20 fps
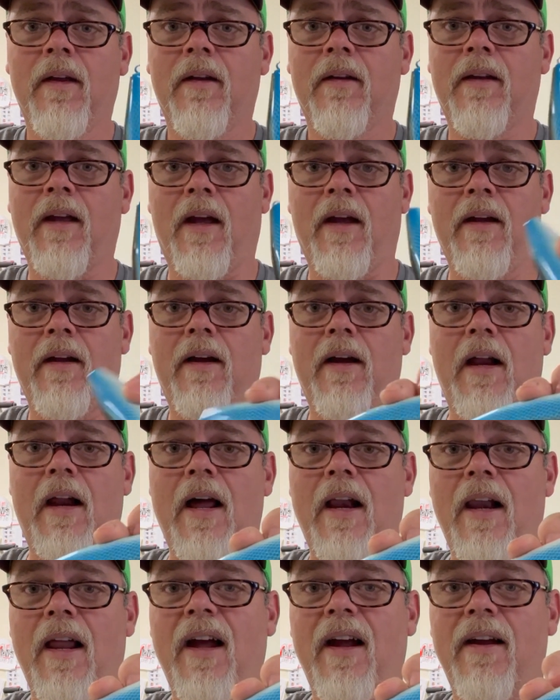Okay, and
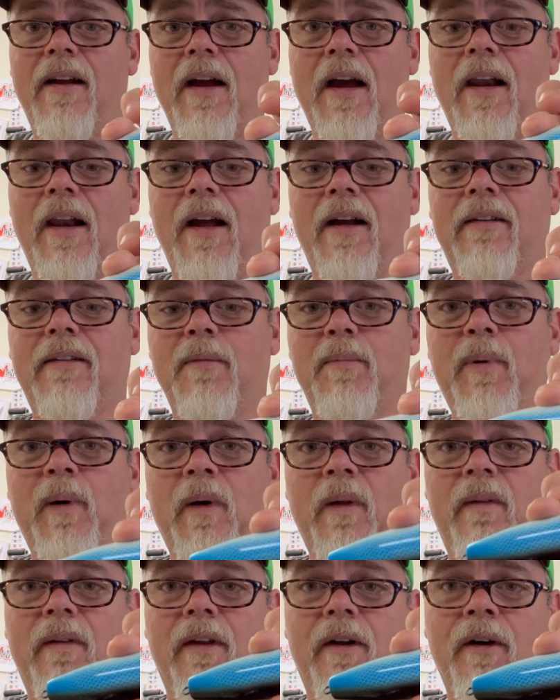I like to
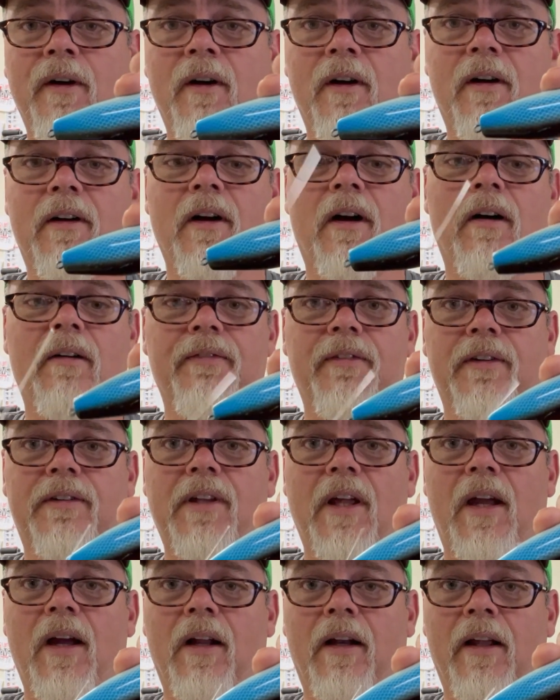put the hook off the
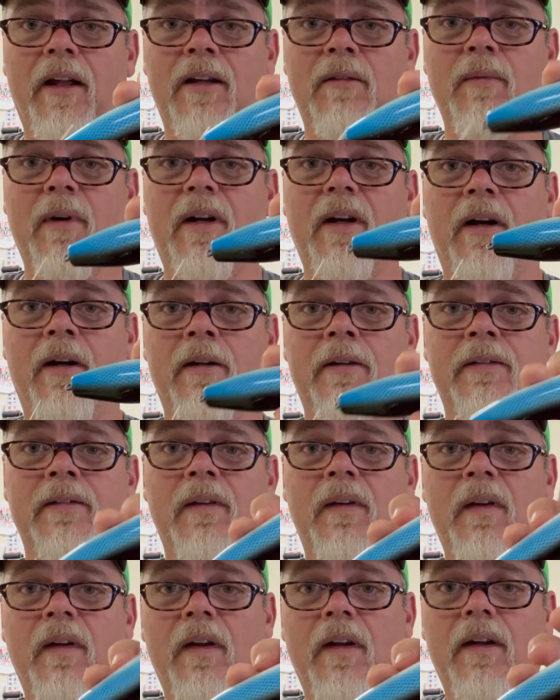tail end, because
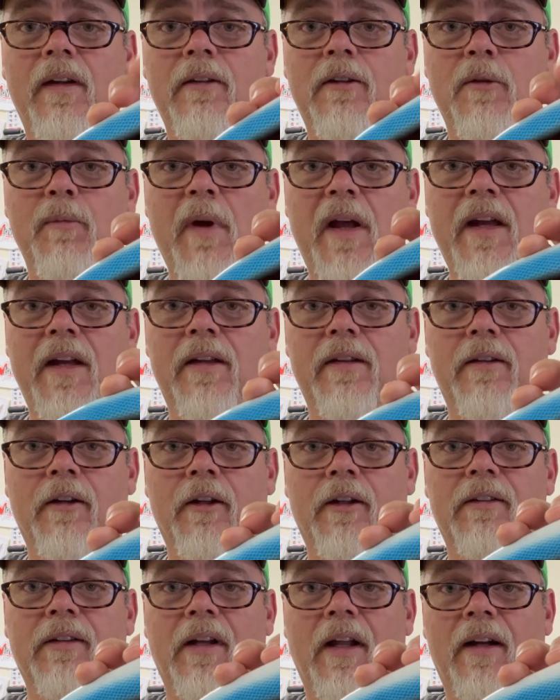to me it
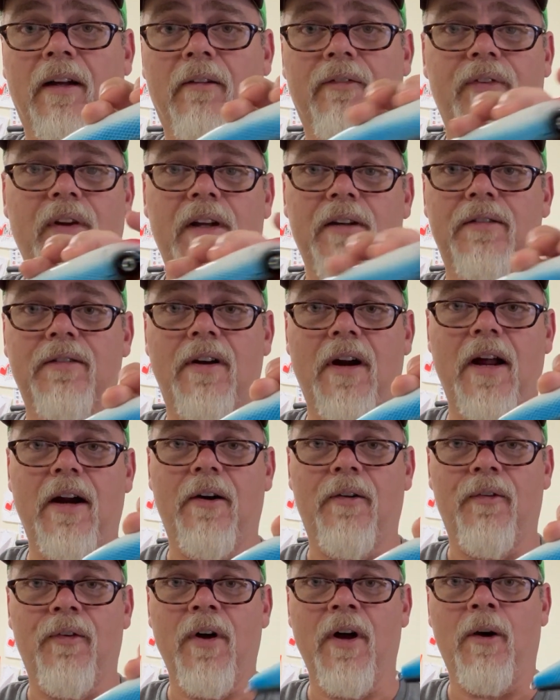looks like a fish trying
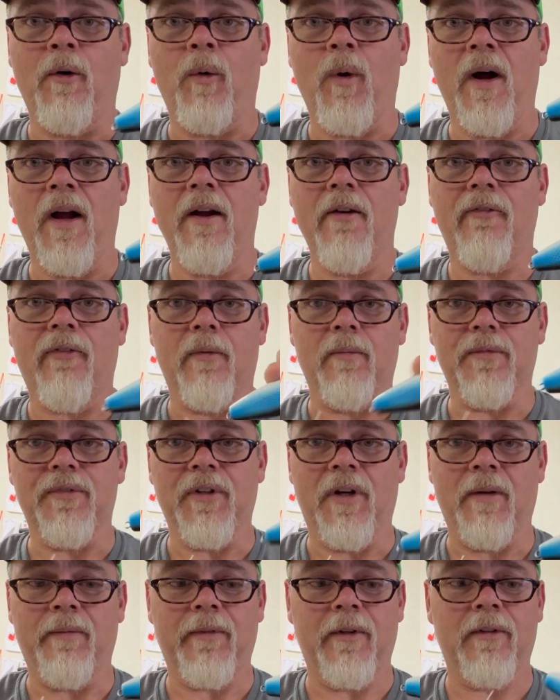to run away from
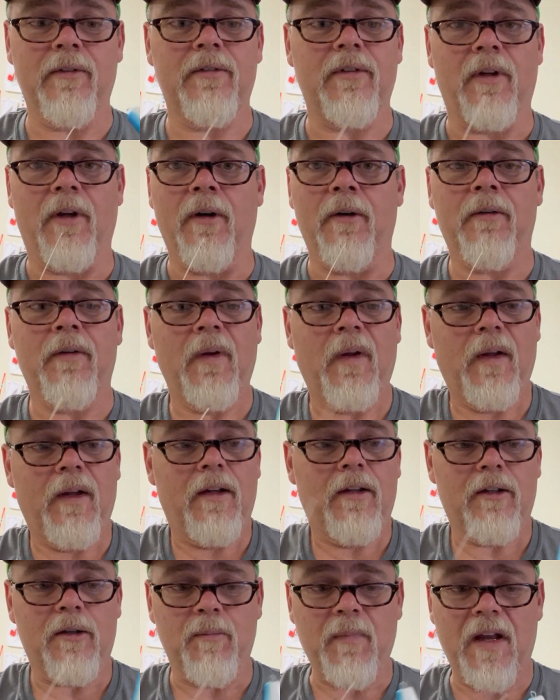something. So
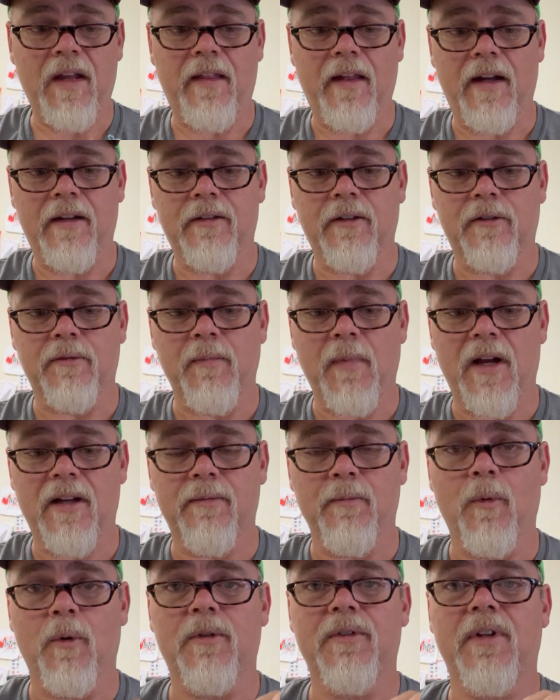to me that just
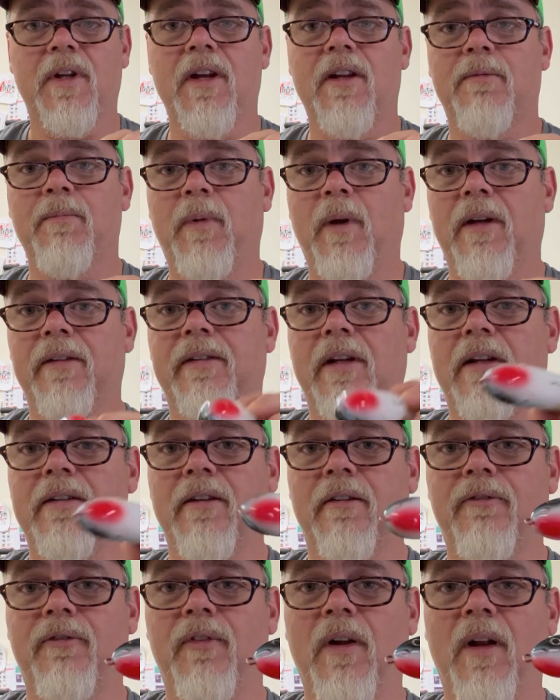makes more sense. Plus I
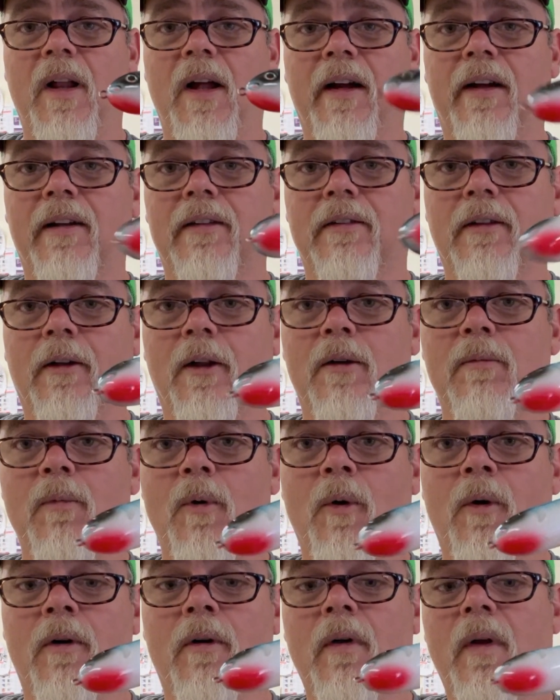just feel like it's a little
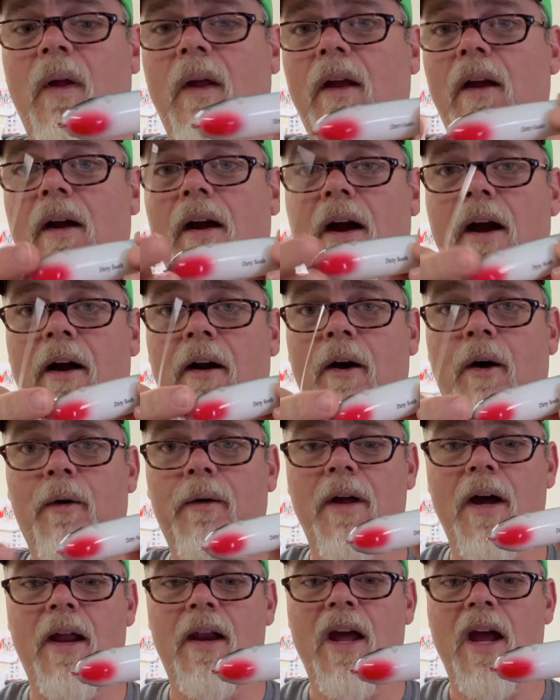more
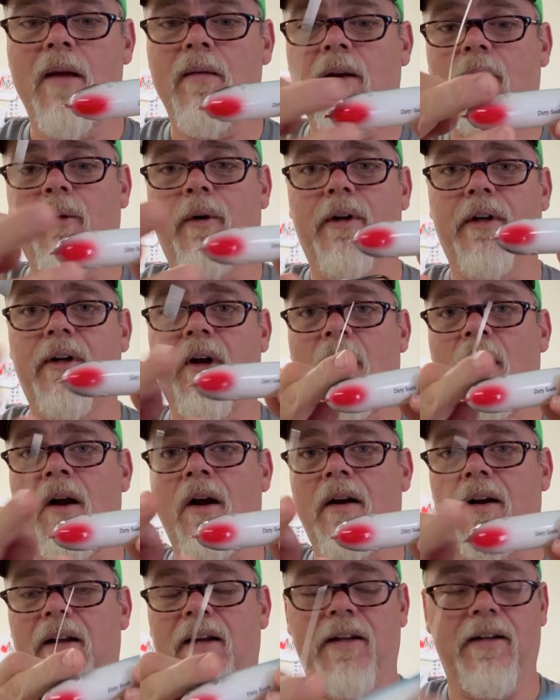aerodynamic with the
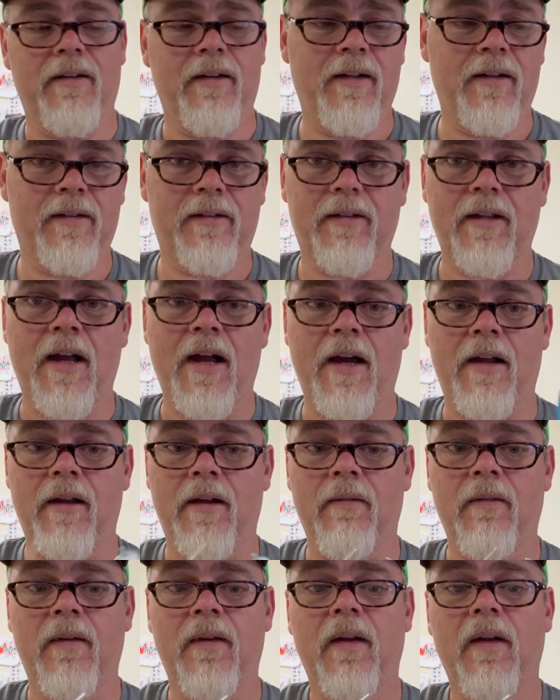current hitting this side
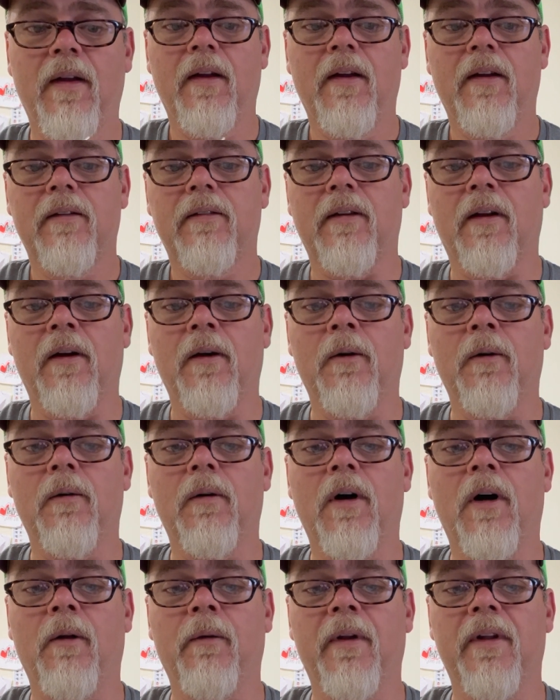of it. So
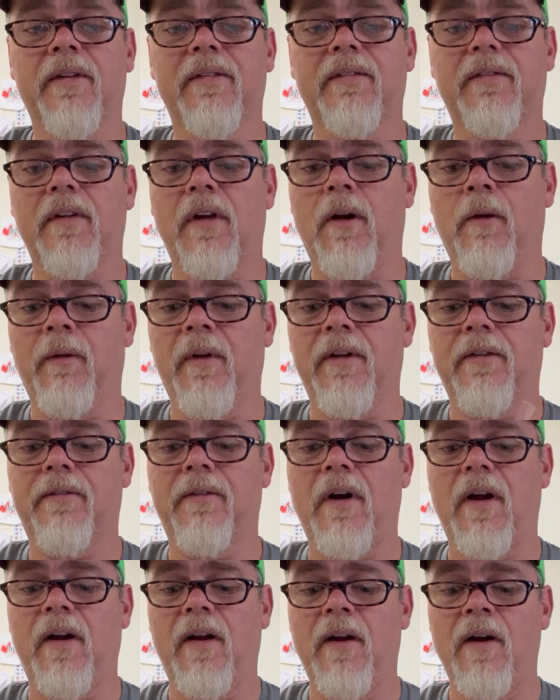on this
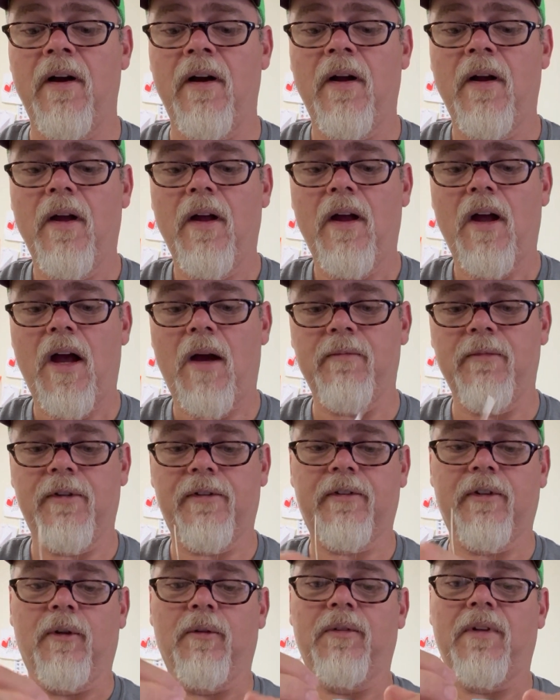right here, I'm
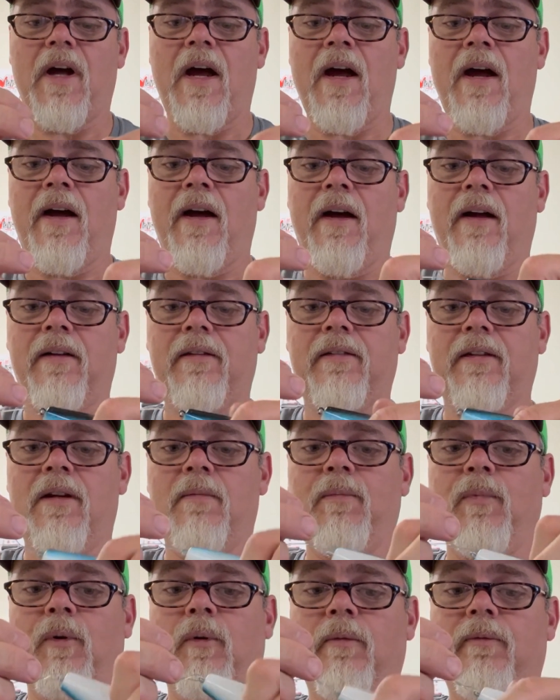just gonna tie a
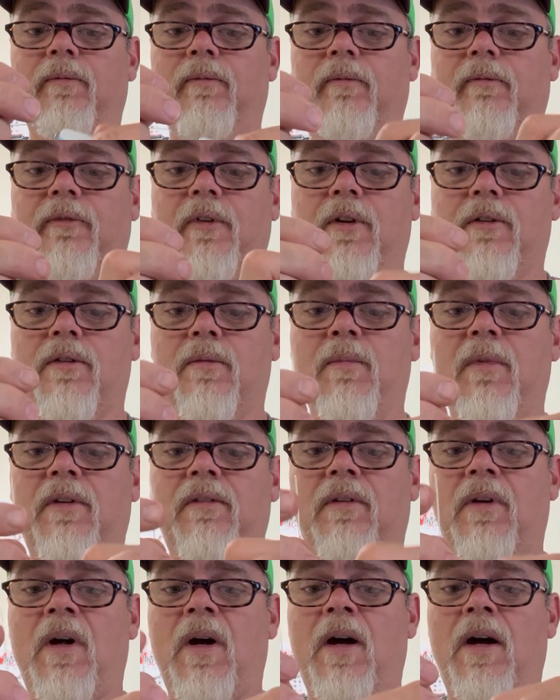simple
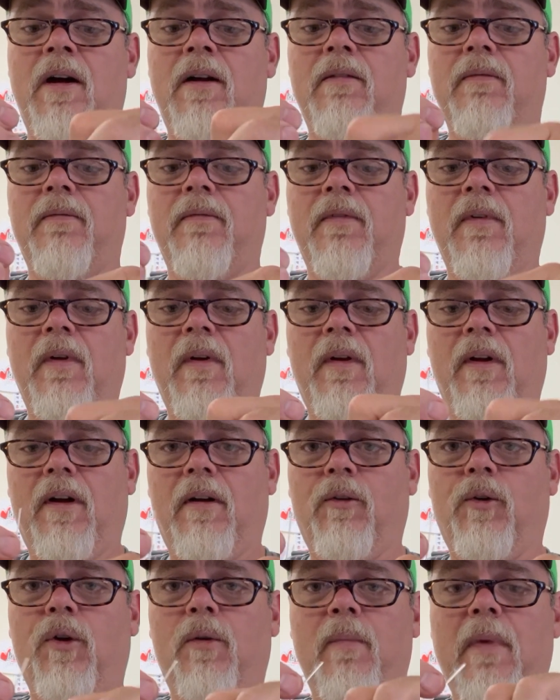fisherman's knot.
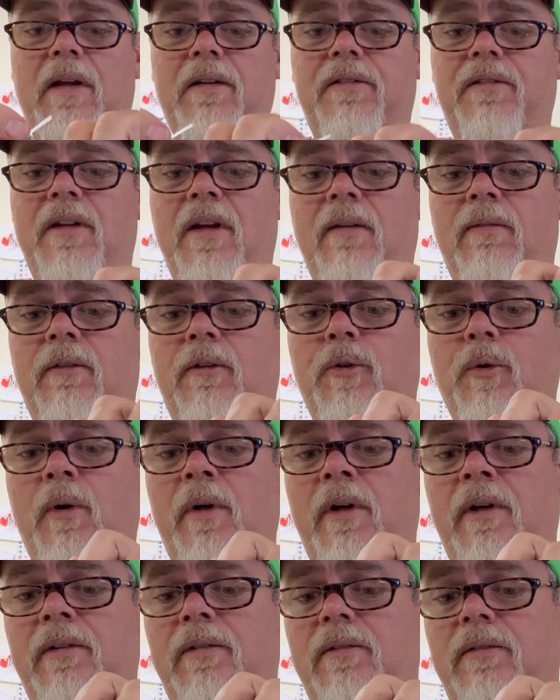Do about 7
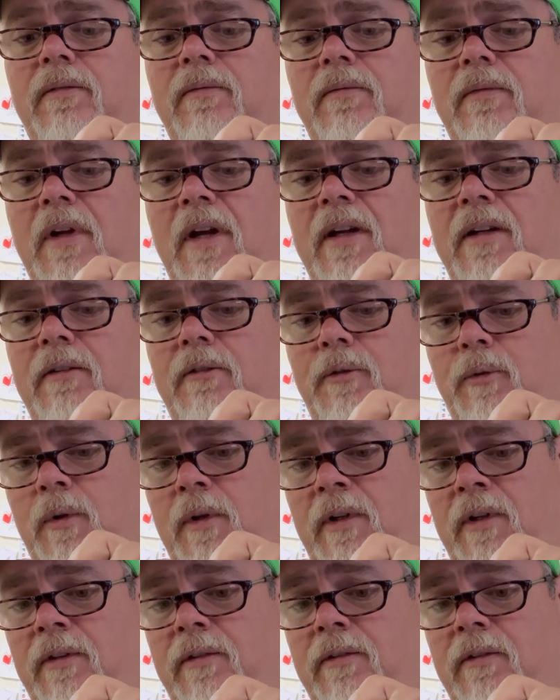twists, 8
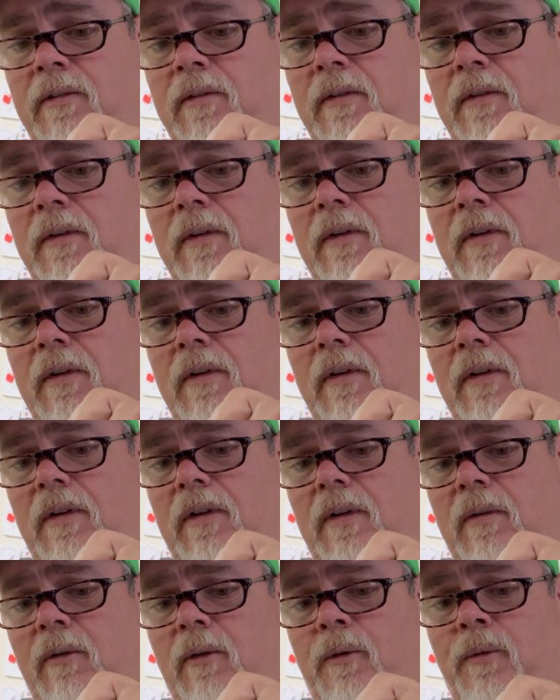twists.
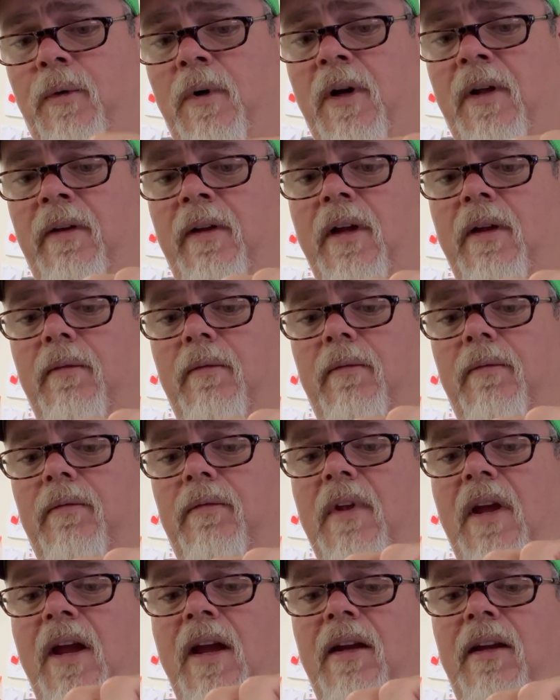I'm gonna run that
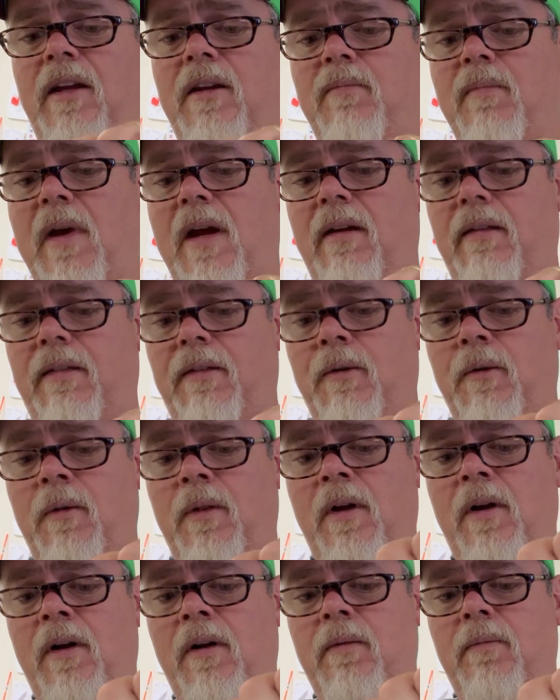tag in back through
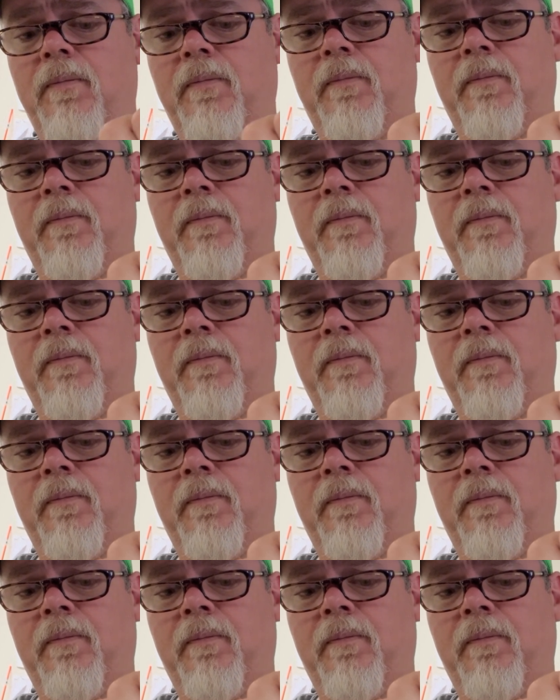there,